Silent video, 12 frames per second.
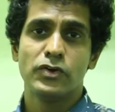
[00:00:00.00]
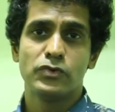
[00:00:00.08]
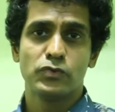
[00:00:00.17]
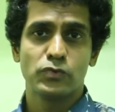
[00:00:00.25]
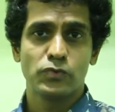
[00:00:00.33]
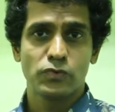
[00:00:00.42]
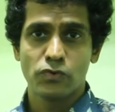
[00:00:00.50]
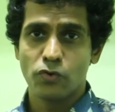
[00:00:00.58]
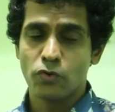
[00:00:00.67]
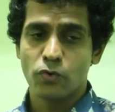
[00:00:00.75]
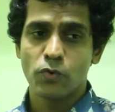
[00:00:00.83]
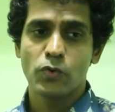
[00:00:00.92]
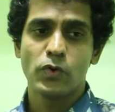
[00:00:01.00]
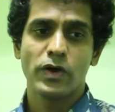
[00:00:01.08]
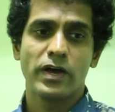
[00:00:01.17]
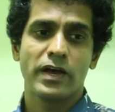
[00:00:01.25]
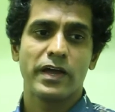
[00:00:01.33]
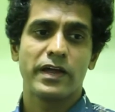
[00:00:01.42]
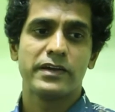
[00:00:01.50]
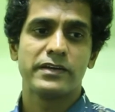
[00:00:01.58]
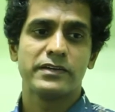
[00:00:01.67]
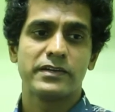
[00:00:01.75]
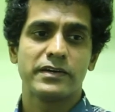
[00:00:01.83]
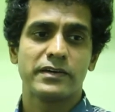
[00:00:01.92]
to grow
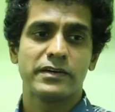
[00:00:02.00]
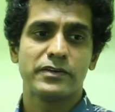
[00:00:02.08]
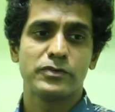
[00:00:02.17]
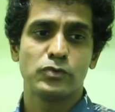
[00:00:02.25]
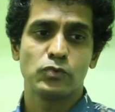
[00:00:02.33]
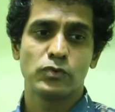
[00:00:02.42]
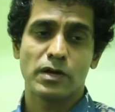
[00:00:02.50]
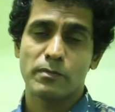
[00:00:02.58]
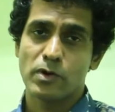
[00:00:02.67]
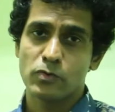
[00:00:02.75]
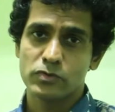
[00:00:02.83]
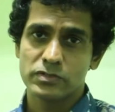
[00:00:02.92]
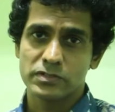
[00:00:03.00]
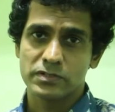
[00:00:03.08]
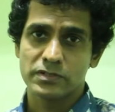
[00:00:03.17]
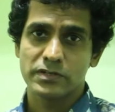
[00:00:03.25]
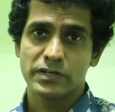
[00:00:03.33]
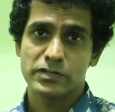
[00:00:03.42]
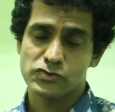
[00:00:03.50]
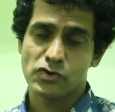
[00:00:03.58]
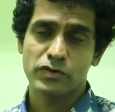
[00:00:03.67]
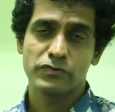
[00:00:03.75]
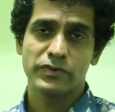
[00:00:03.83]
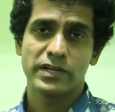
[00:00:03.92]
and uh, to come out uh, in a
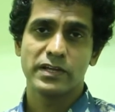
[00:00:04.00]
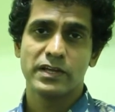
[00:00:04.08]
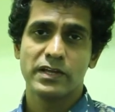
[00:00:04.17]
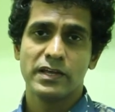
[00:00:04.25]
strong way